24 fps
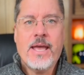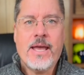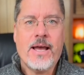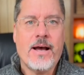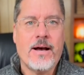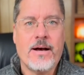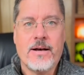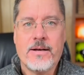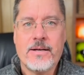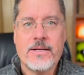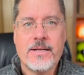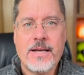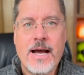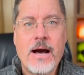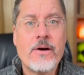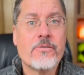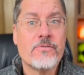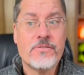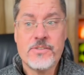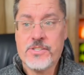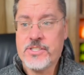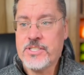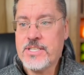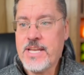out
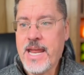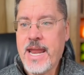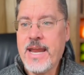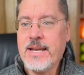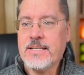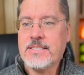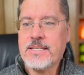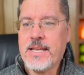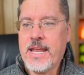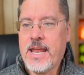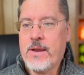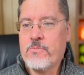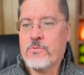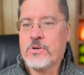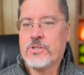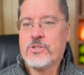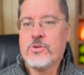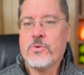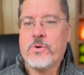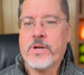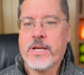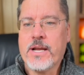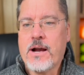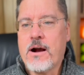of state and we're
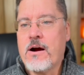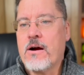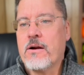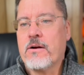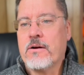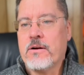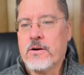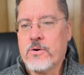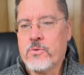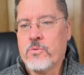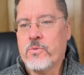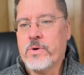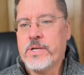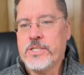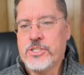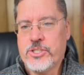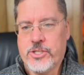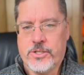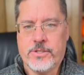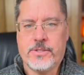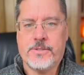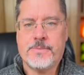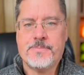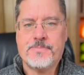doing our
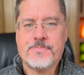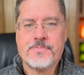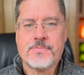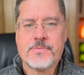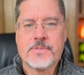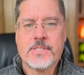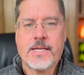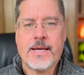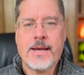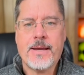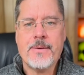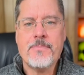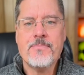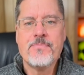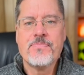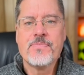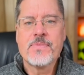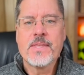original, okay?